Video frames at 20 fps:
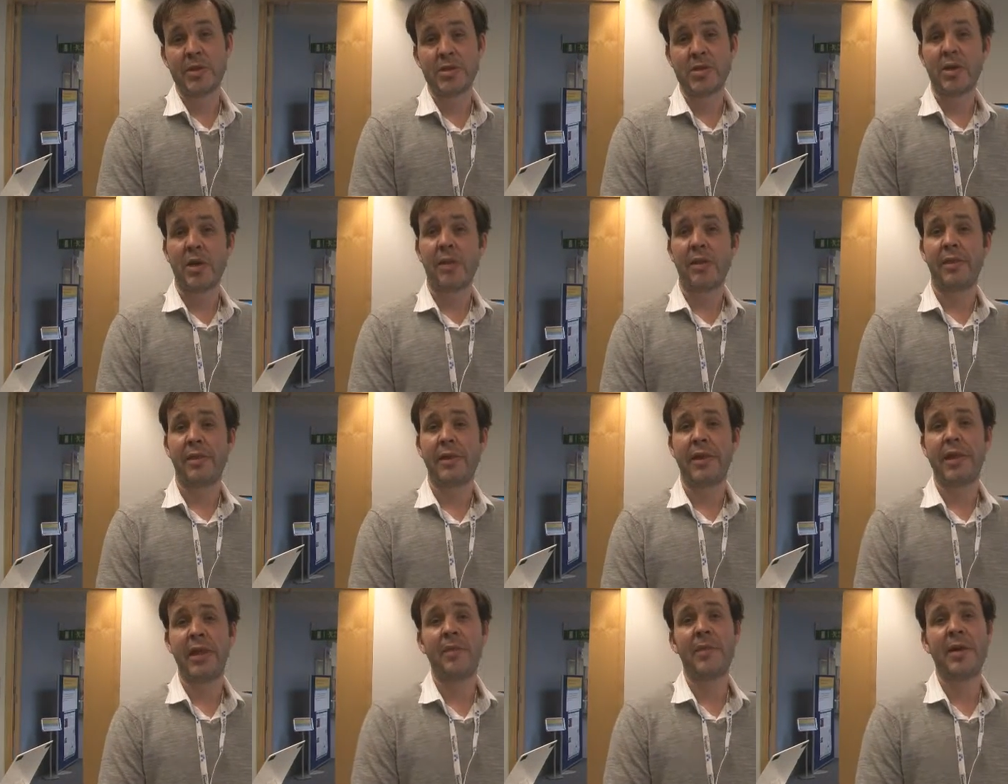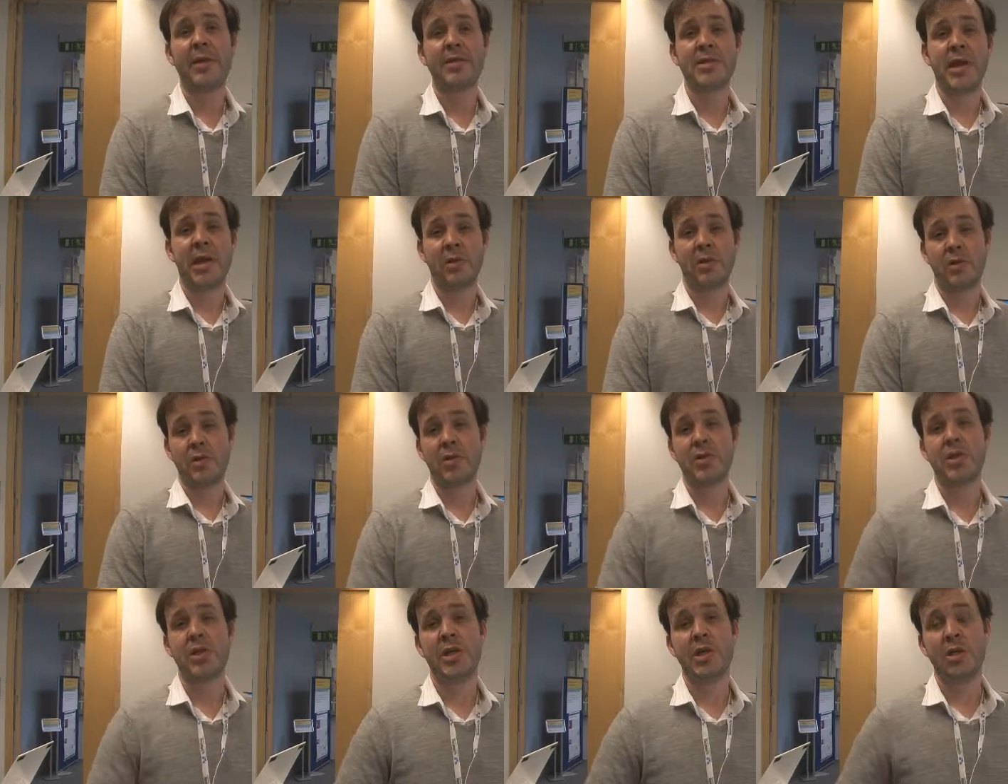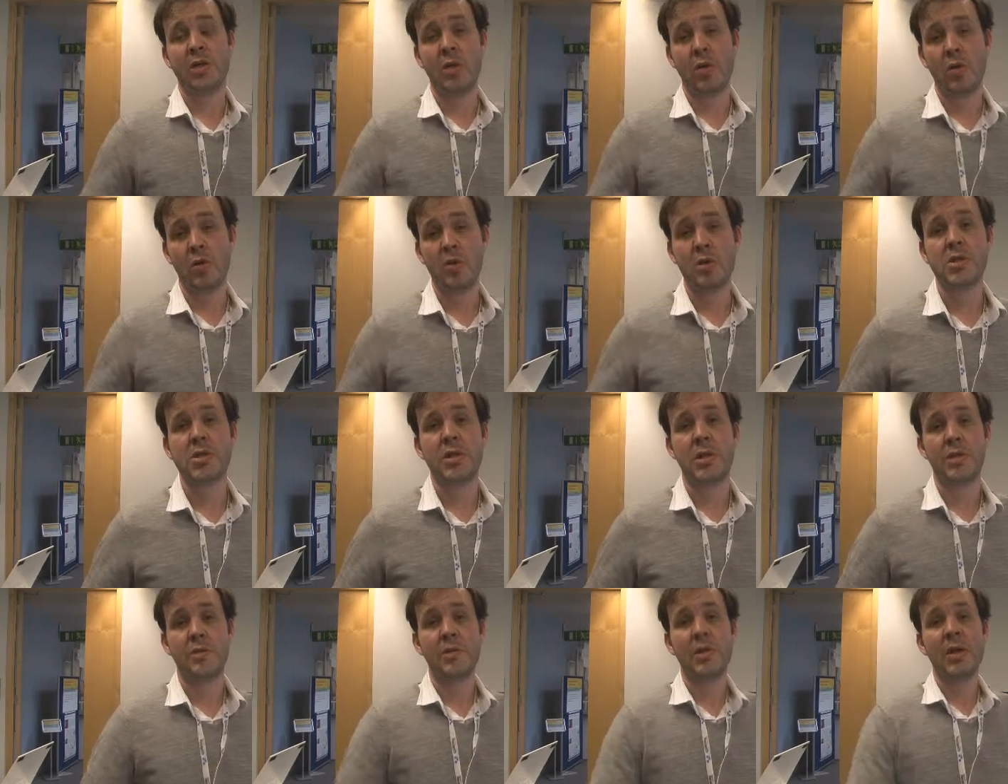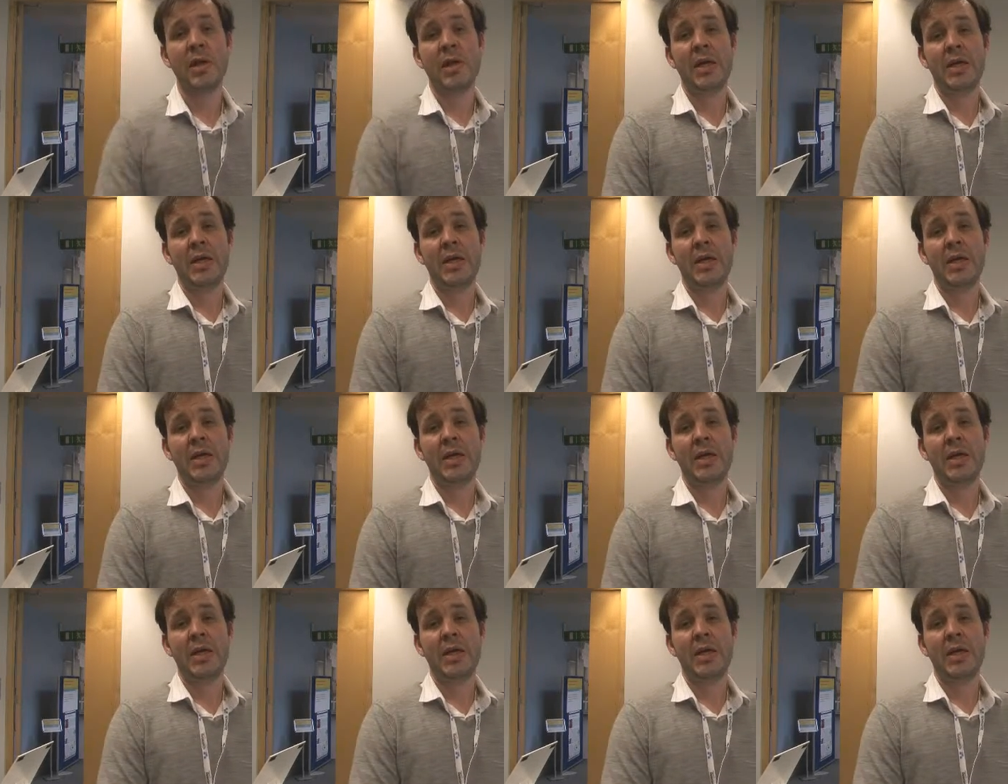to start thinking about technology in the long term.